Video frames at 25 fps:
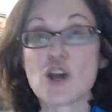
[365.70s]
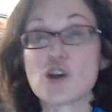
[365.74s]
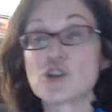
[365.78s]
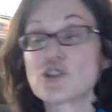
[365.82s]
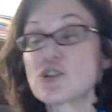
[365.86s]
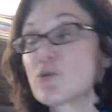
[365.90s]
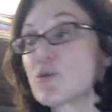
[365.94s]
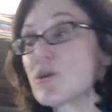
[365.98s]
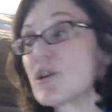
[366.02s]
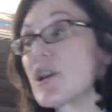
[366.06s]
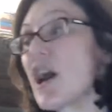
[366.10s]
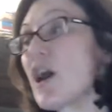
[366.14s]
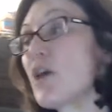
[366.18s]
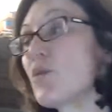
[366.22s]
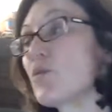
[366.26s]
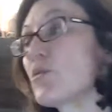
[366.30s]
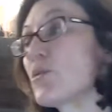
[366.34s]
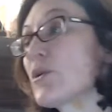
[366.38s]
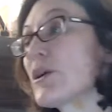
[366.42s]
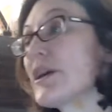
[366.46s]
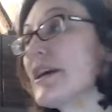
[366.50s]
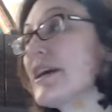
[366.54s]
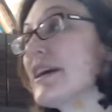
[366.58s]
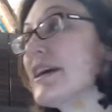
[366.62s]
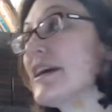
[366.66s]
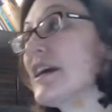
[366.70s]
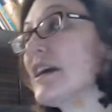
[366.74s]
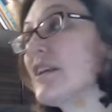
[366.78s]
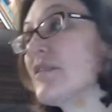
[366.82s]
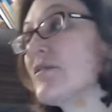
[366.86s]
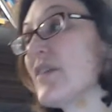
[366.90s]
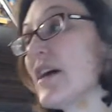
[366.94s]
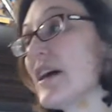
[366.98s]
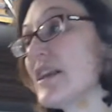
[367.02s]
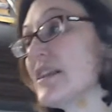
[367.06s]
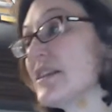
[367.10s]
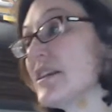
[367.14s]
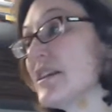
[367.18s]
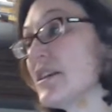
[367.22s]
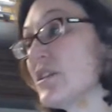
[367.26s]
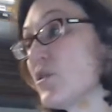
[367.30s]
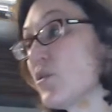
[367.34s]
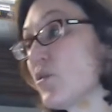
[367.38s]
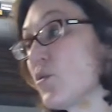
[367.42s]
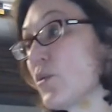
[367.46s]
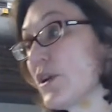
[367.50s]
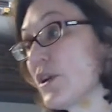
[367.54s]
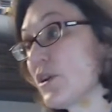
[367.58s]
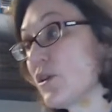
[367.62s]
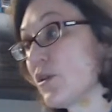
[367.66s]
So we're not reinventing
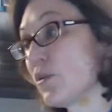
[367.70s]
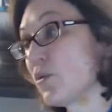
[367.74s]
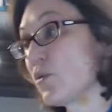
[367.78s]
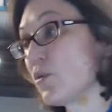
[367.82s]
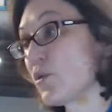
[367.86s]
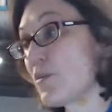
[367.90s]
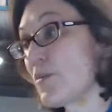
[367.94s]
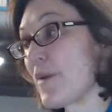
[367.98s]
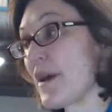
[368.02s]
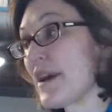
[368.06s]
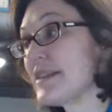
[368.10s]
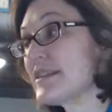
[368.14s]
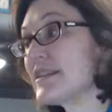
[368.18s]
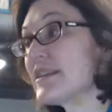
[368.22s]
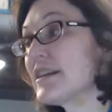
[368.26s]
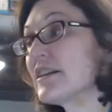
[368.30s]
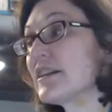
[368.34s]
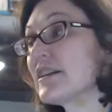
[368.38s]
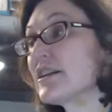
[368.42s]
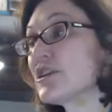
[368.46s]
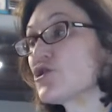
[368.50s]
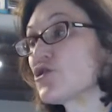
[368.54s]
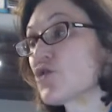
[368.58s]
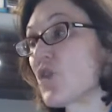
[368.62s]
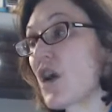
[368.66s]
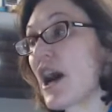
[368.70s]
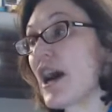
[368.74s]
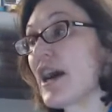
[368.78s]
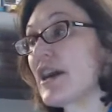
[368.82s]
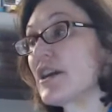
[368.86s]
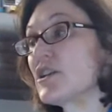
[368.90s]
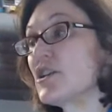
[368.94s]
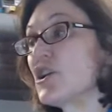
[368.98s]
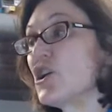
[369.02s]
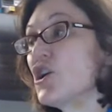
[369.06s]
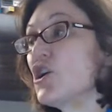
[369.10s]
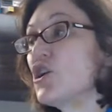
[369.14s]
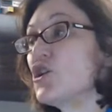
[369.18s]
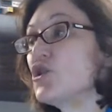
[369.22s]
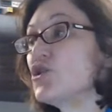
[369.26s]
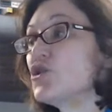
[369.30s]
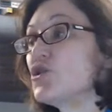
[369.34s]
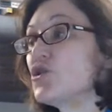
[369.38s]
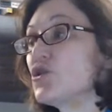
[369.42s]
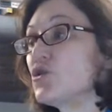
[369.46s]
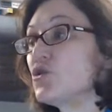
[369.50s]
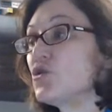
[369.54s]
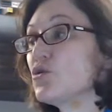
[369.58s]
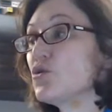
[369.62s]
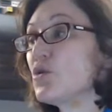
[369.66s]
the wheel. We're basically trying
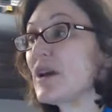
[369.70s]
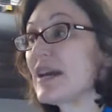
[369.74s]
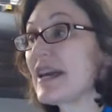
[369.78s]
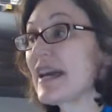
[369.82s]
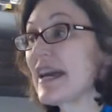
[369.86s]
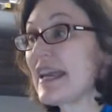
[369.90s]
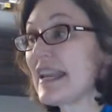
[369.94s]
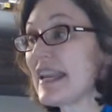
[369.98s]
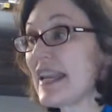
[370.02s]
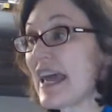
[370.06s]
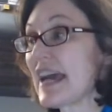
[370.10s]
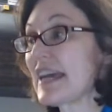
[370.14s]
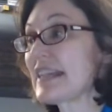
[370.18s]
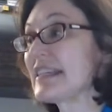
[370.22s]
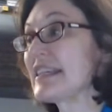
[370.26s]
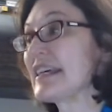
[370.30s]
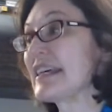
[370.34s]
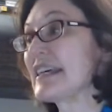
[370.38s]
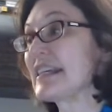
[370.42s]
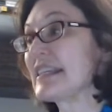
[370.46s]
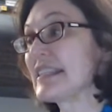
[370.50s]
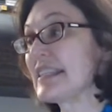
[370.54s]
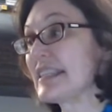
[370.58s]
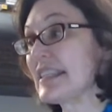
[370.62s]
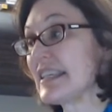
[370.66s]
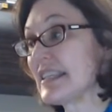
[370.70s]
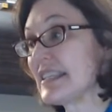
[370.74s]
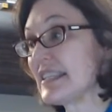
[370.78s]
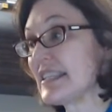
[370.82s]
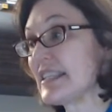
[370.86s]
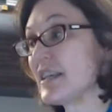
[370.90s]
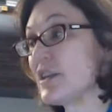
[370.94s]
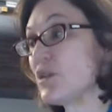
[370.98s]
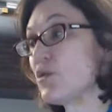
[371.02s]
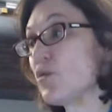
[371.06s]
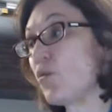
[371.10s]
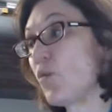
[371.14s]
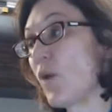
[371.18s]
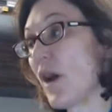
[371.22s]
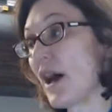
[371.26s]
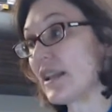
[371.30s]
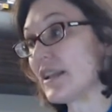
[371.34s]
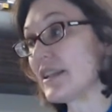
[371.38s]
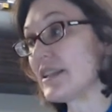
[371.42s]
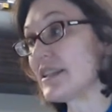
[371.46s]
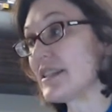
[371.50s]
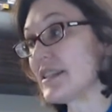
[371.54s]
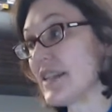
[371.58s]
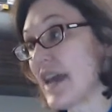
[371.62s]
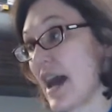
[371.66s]
to connect existing
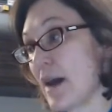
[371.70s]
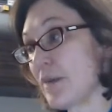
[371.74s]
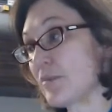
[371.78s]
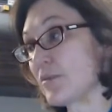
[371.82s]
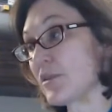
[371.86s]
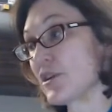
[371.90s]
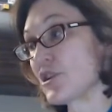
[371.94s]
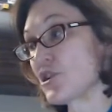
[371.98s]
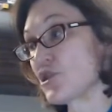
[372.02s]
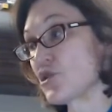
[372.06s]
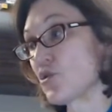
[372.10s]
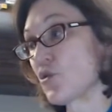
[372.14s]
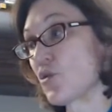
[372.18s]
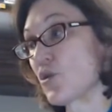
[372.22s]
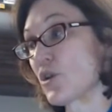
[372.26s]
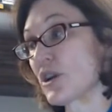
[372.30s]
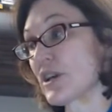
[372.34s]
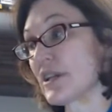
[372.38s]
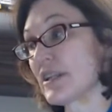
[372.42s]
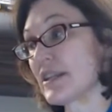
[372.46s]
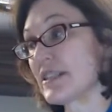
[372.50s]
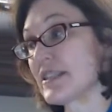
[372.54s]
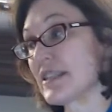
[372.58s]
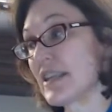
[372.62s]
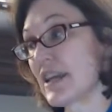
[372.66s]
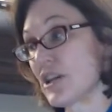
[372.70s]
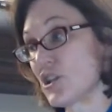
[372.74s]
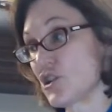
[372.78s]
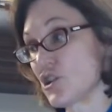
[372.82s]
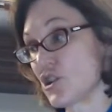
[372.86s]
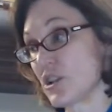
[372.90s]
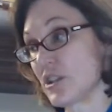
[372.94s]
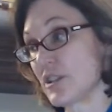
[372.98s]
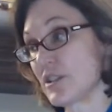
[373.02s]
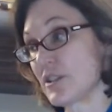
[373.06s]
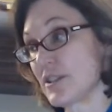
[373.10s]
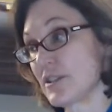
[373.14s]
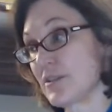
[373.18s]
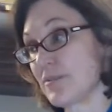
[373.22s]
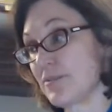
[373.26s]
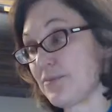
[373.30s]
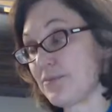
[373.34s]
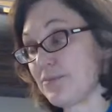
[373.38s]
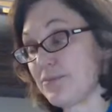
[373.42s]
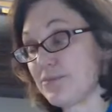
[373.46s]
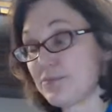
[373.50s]
well-established organizations.